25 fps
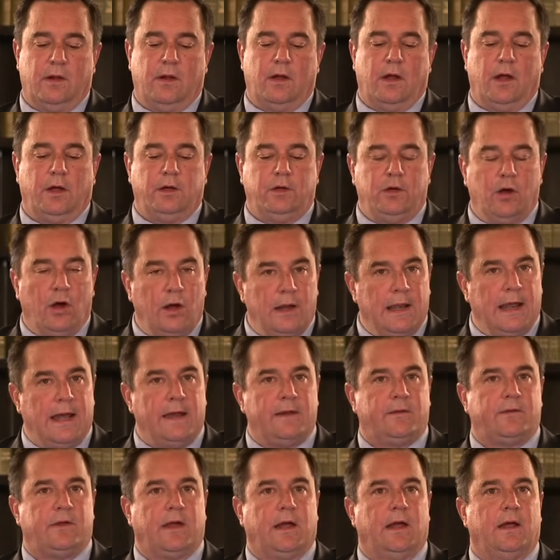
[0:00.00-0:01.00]
A year
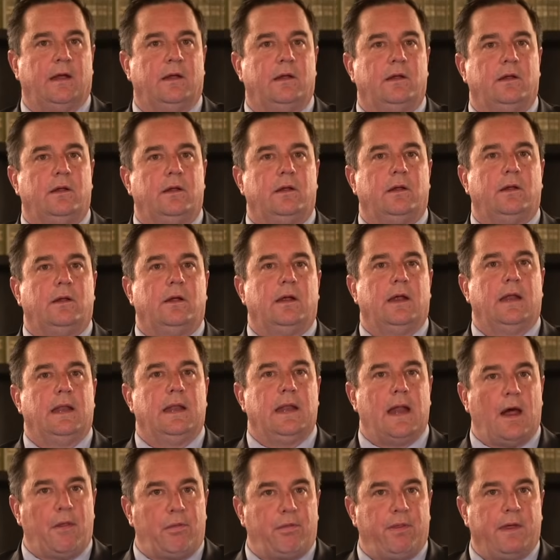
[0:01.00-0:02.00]
later,
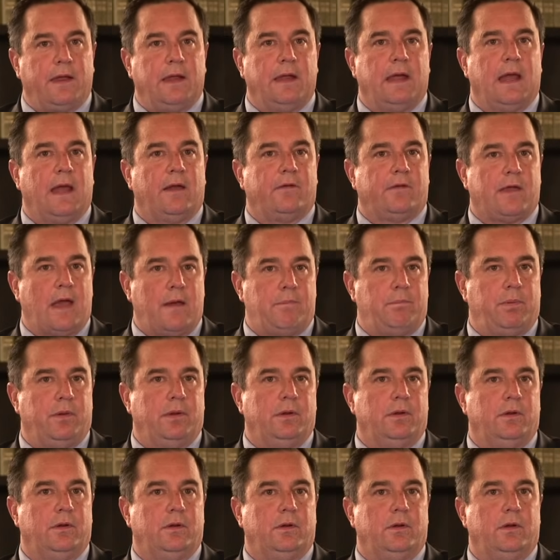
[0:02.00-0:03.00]
nothing has
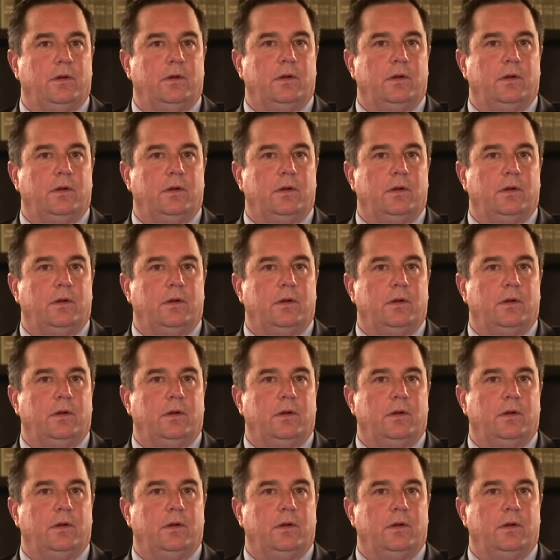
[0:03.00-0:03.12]
happened.